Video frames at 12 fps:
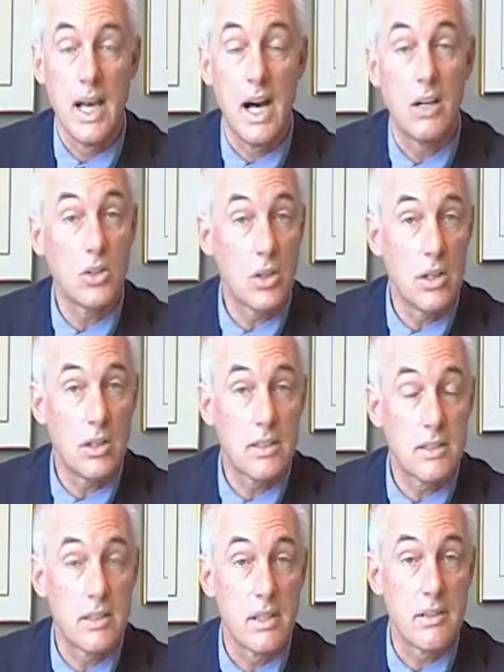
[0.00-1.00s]
Alcohol
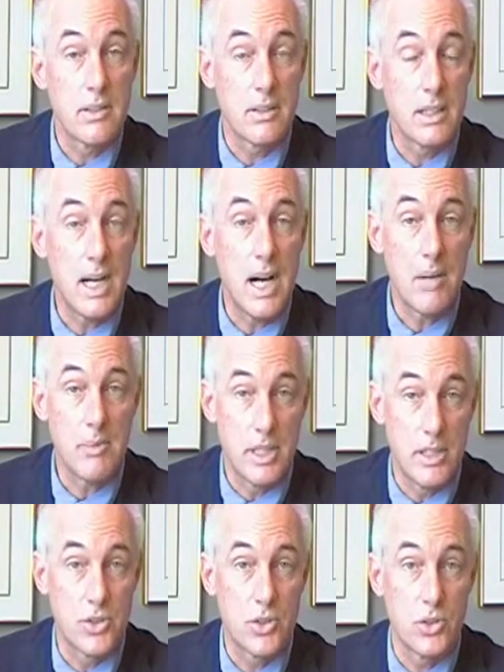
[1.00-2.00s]
is another
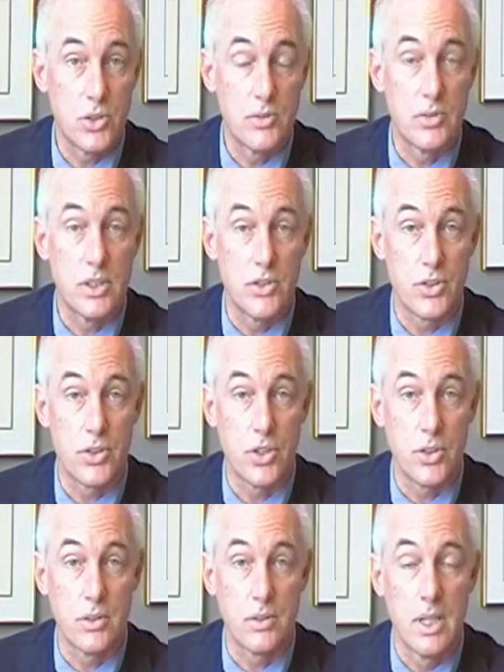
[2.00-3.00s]
common issue of
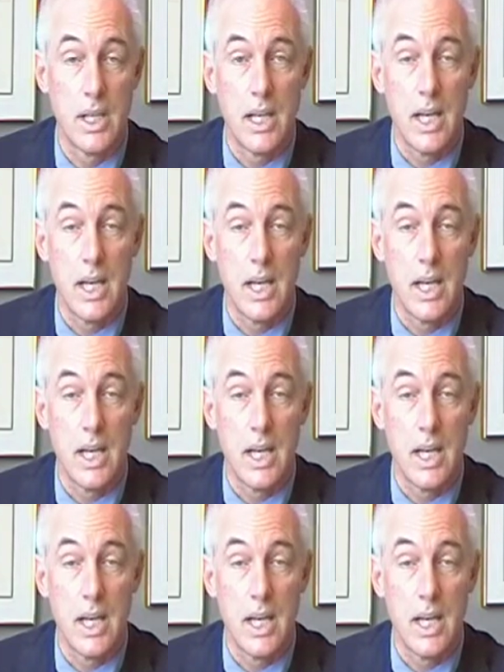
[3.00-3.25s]
concern,